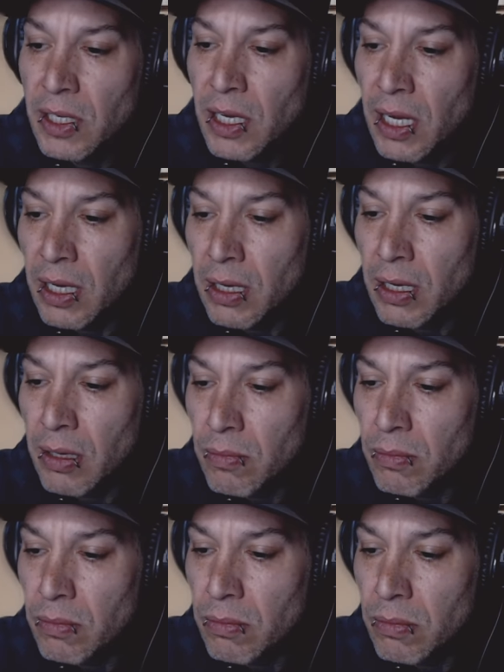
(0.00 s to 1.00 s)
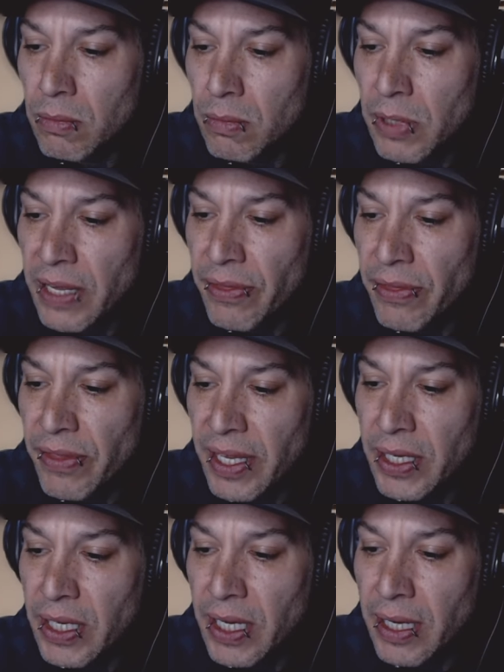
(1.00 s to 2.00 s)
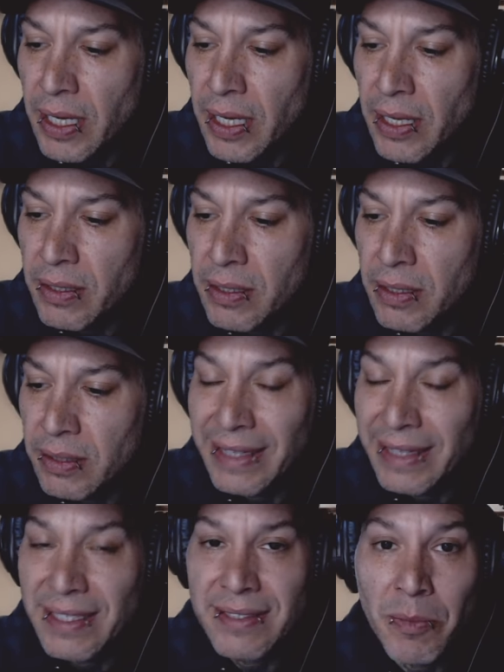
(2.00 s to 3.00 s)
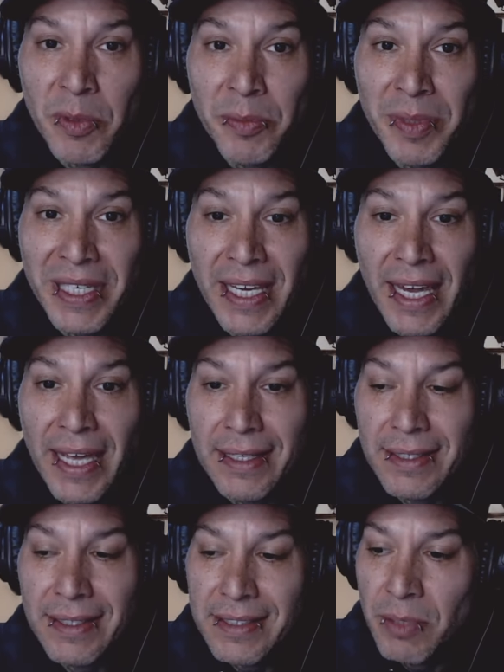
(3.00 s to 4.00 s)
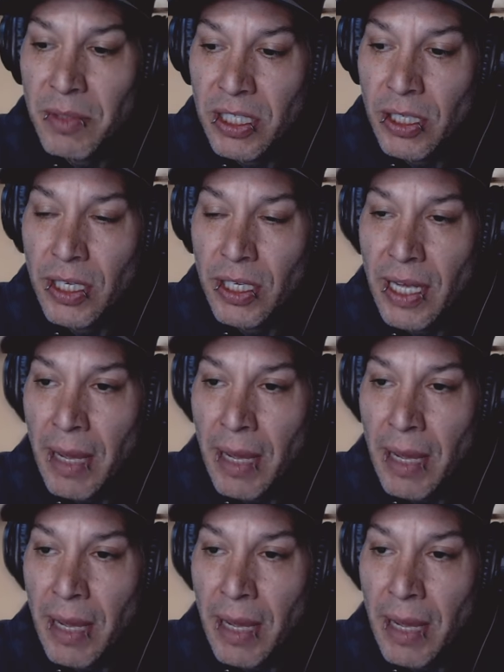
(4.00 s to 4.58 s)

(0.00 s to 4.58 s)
Um, and then uh, let the summer begin. It's going to be good.